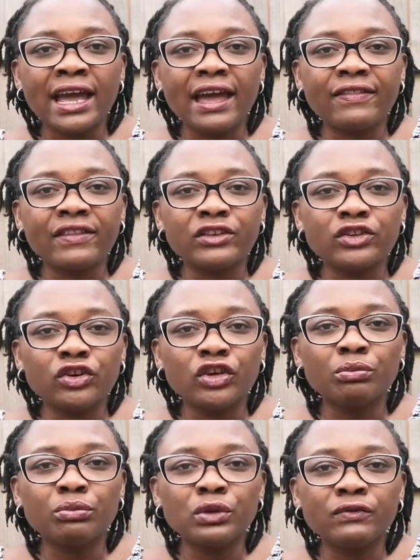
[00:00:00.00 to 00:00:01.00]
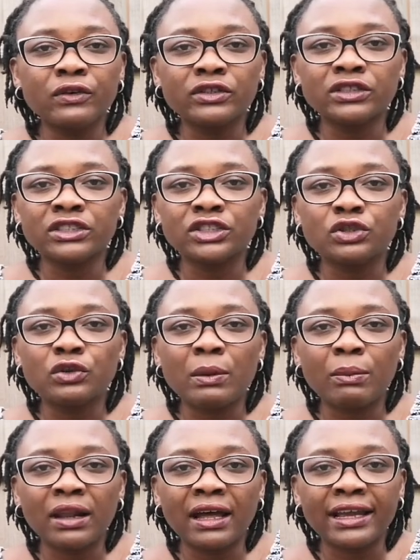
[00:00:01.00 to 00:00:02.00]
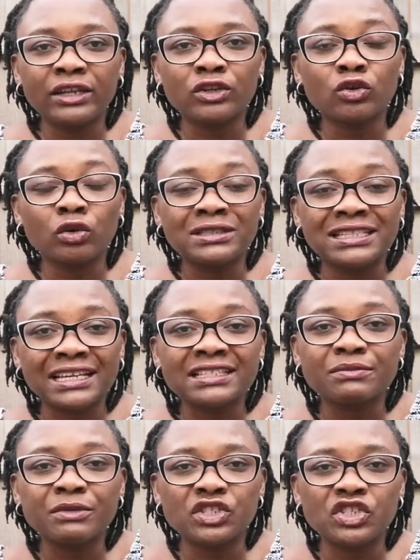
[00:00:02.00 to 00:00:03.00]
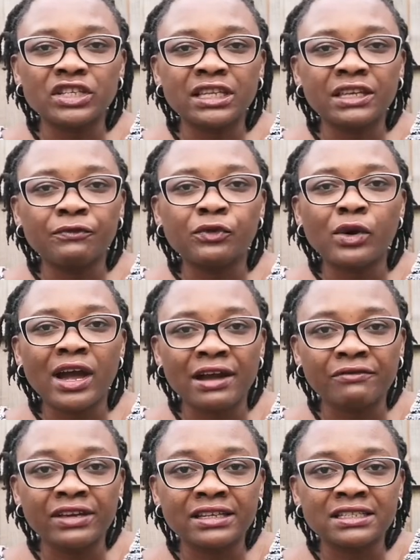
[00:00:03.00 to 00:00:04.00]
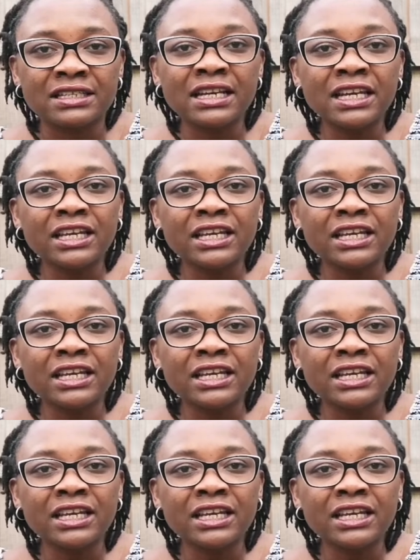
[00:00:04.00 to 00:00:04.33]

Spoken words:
and then you're going to move on into applying your TENS machine if you have it.